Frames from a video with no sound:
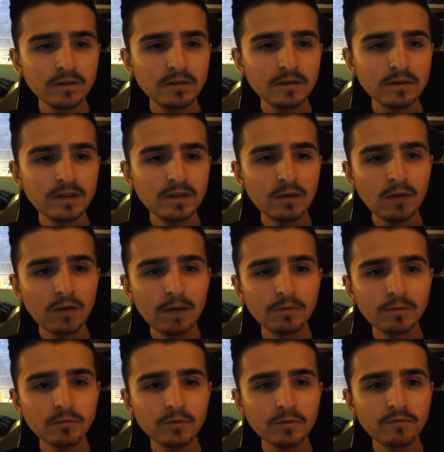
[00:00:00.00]
Yeah, what
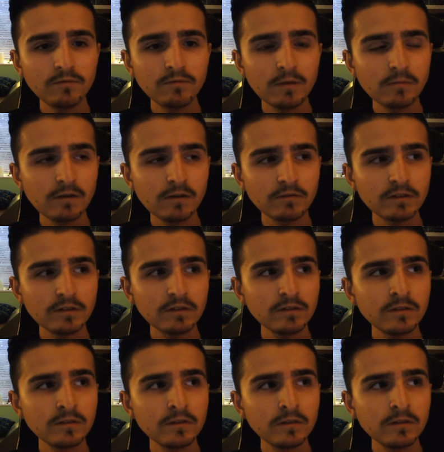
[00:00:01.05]
happened with my brother and
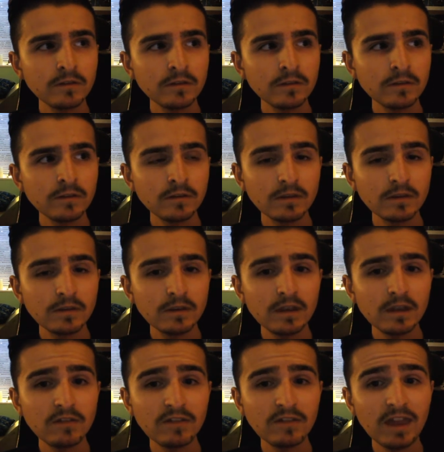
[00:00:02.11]

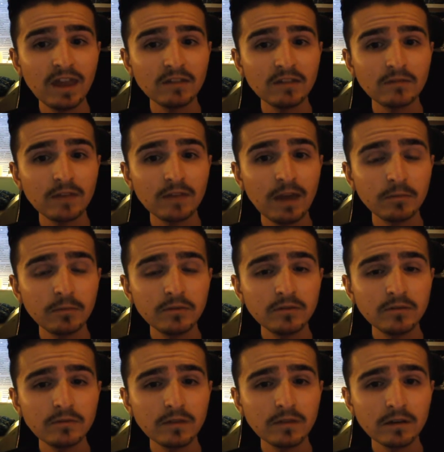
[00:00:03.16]
his ex
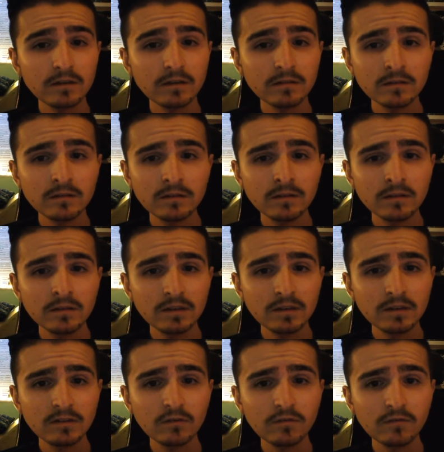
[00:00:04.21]
happened. Like, they're
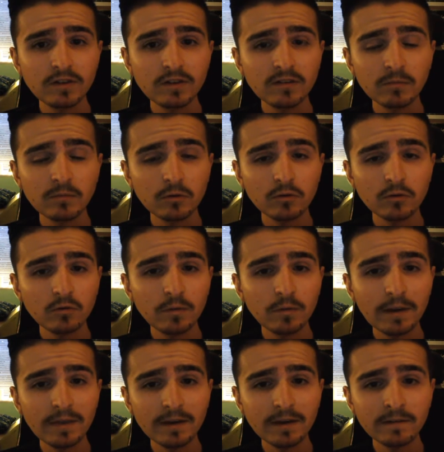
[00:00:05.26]
still friends. I'm not going to talk about
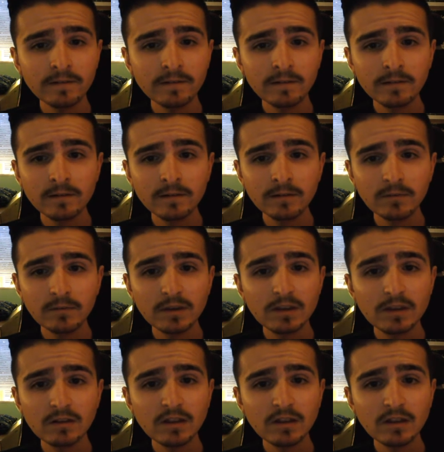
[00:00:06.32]
that.
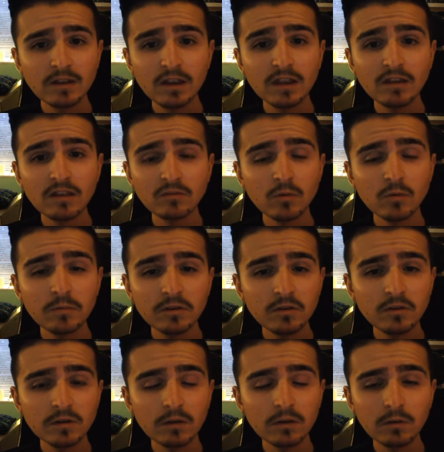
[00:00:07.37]
He doesn't want me to,
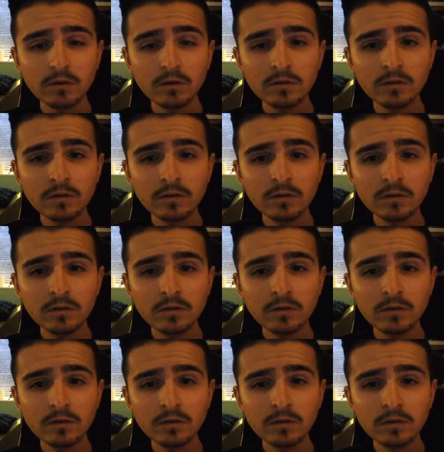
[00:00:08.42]
and I won't.